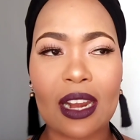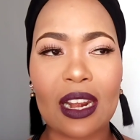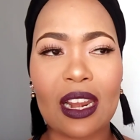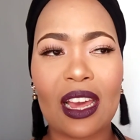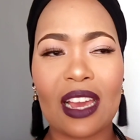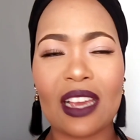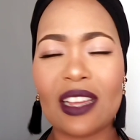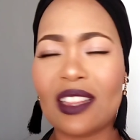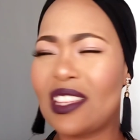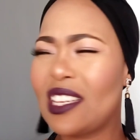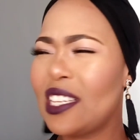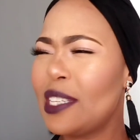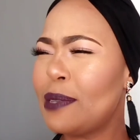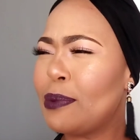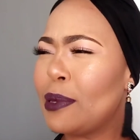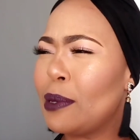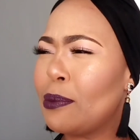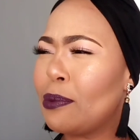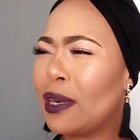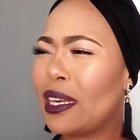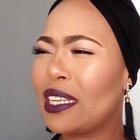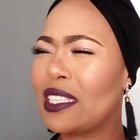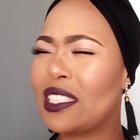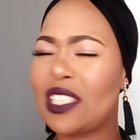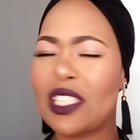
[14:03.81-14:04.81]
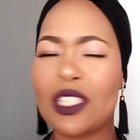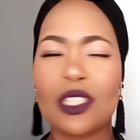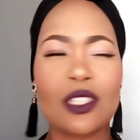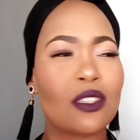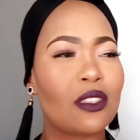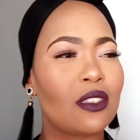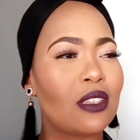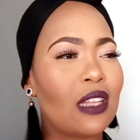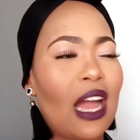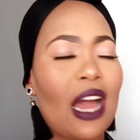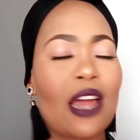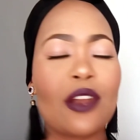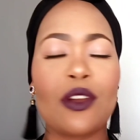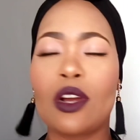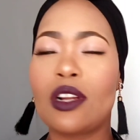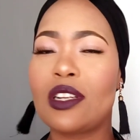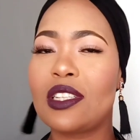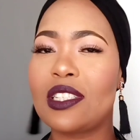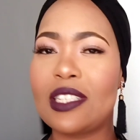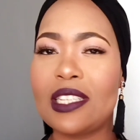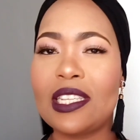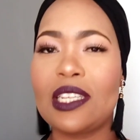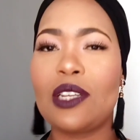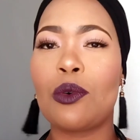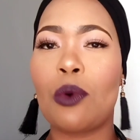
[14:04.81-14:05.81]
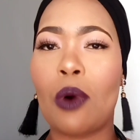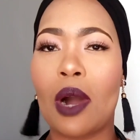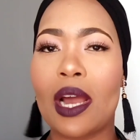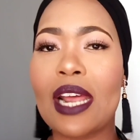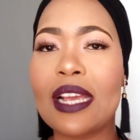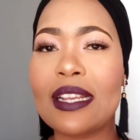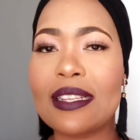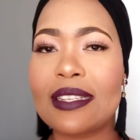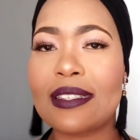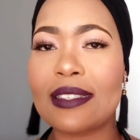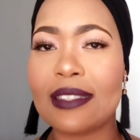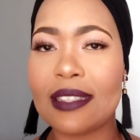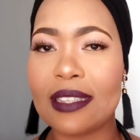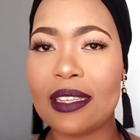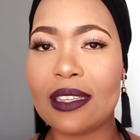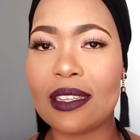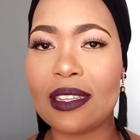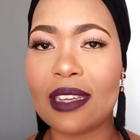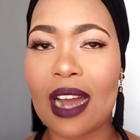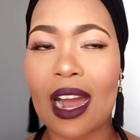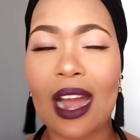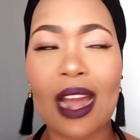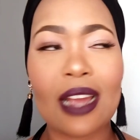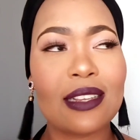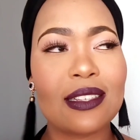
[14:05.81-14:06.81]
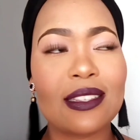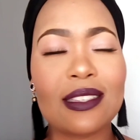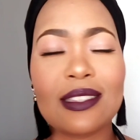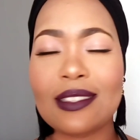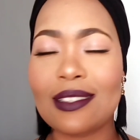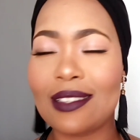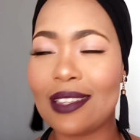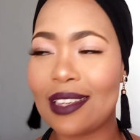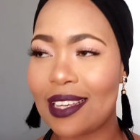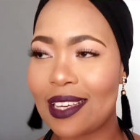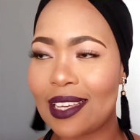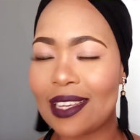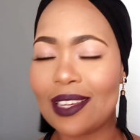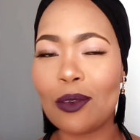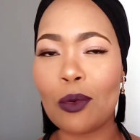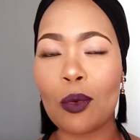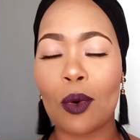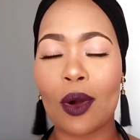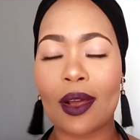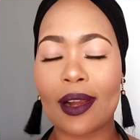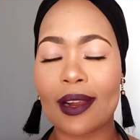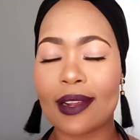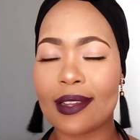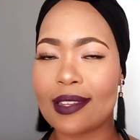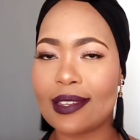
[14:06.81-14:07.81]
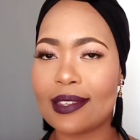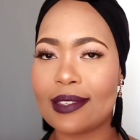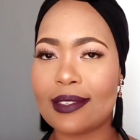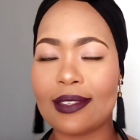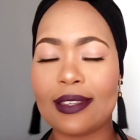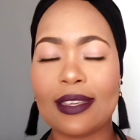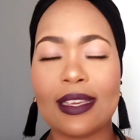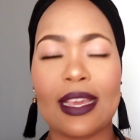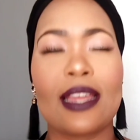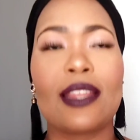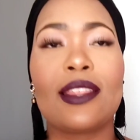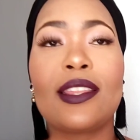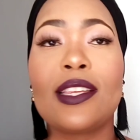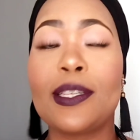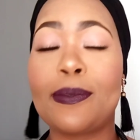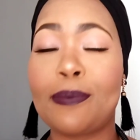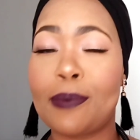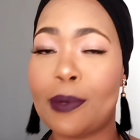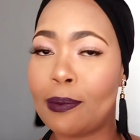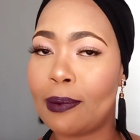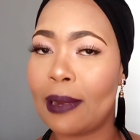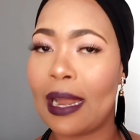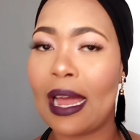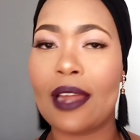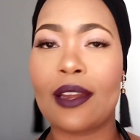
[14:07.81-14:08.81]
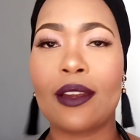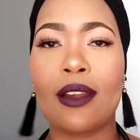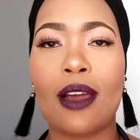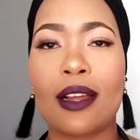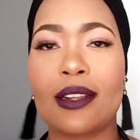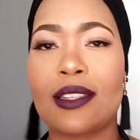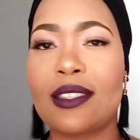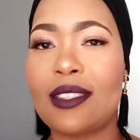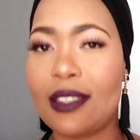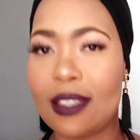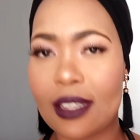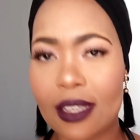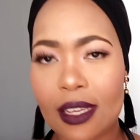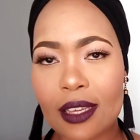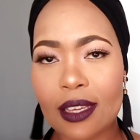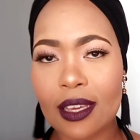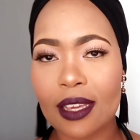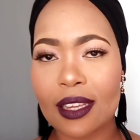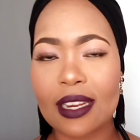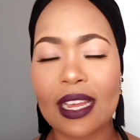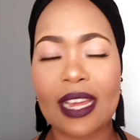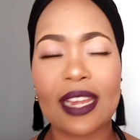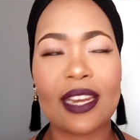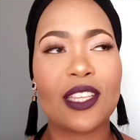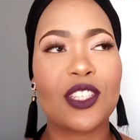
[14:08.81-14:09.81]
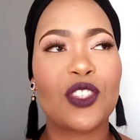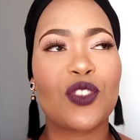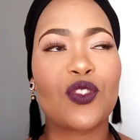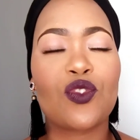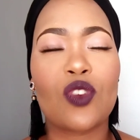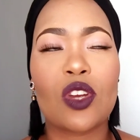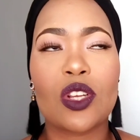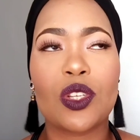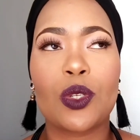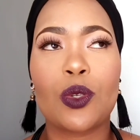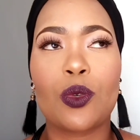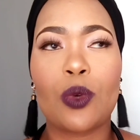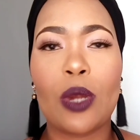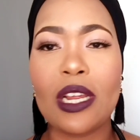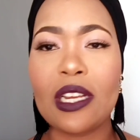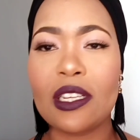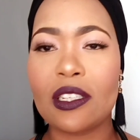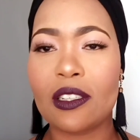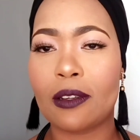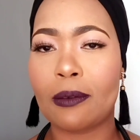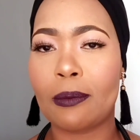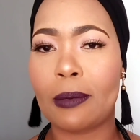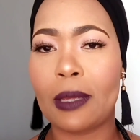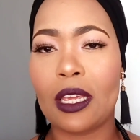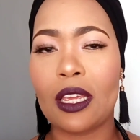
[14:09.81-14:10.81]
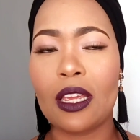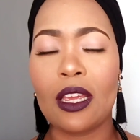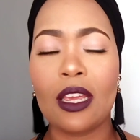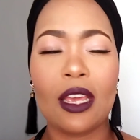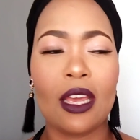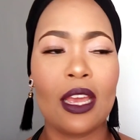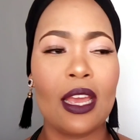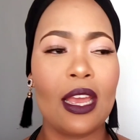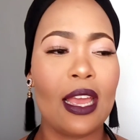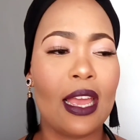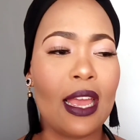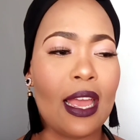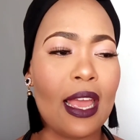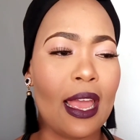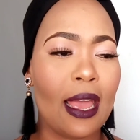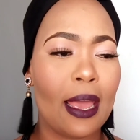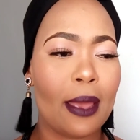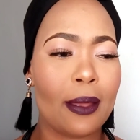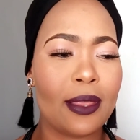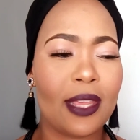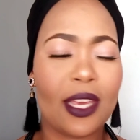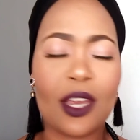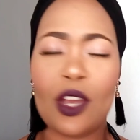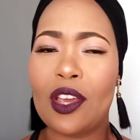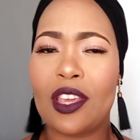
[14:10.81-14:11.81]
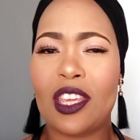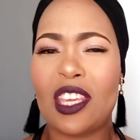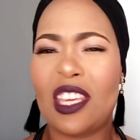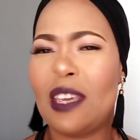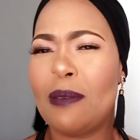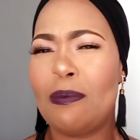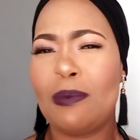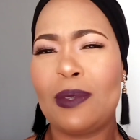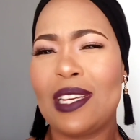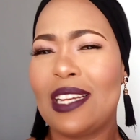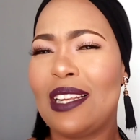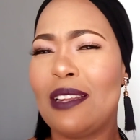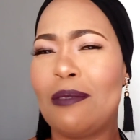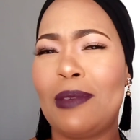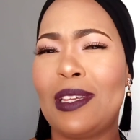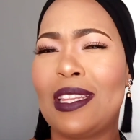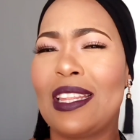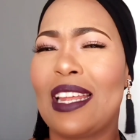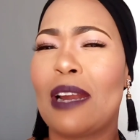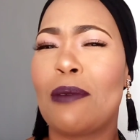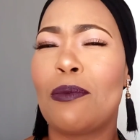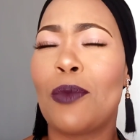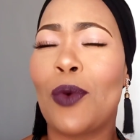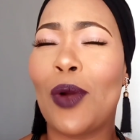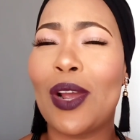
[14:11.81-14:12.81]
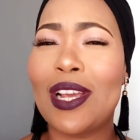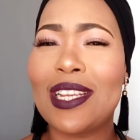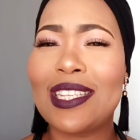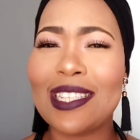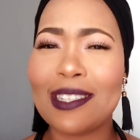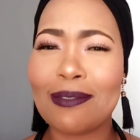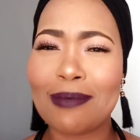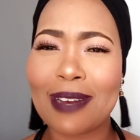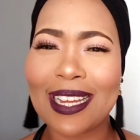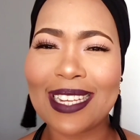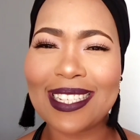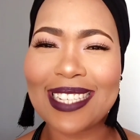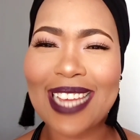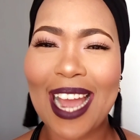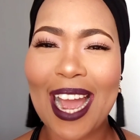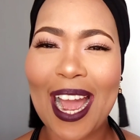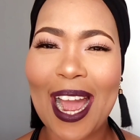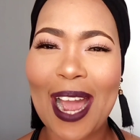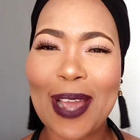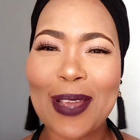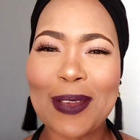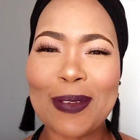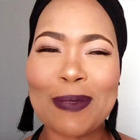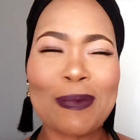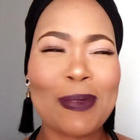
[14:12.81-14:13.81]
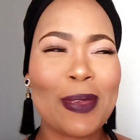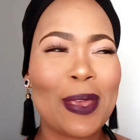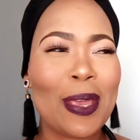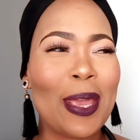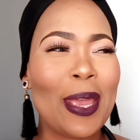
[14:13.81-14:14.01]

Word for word: Like, these people are just, I'm not seeing what I see. I see what I see, and these people are not seeing it, and it's frustrating me. They could keep telling me that I'm wasting my time.